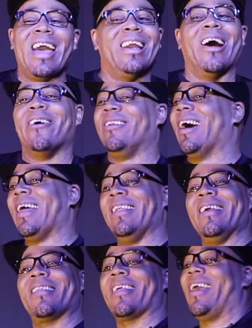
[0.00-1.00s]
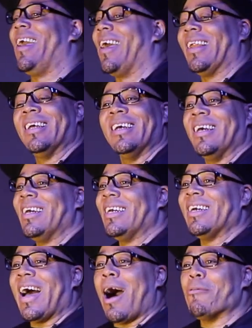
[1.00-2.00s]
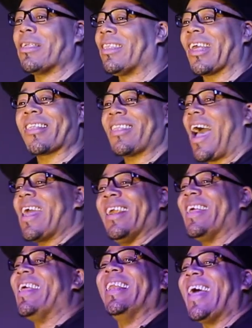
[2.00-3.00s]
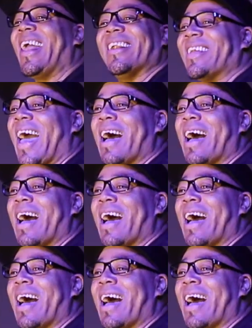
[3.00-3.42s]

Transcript: I ain't heard nothing he said. I was just excited and elated